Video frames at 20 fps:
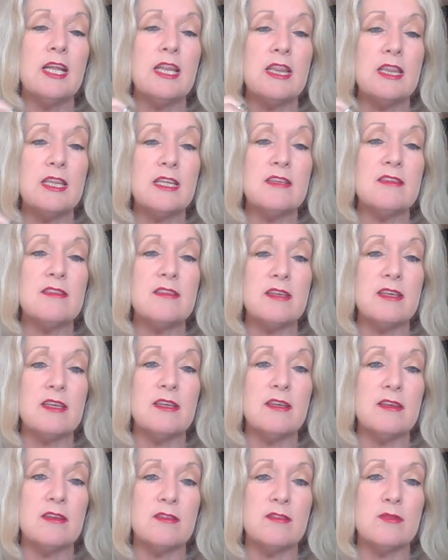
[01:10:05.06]
This
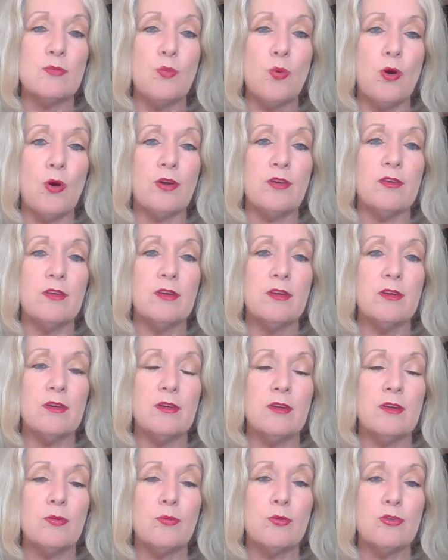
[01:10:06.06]
is what
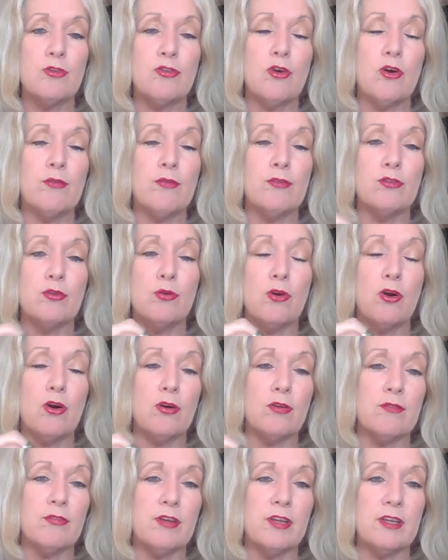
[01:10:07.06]
resolves all
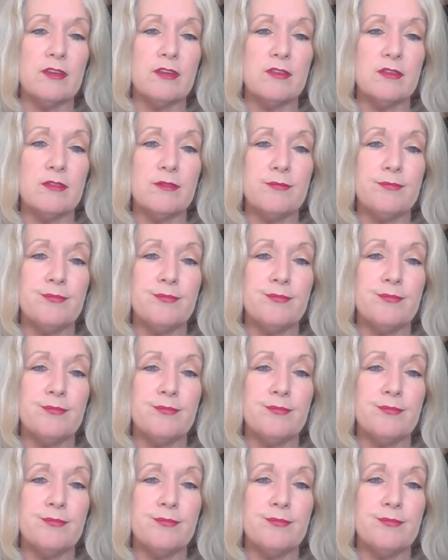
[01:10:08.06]
conflict.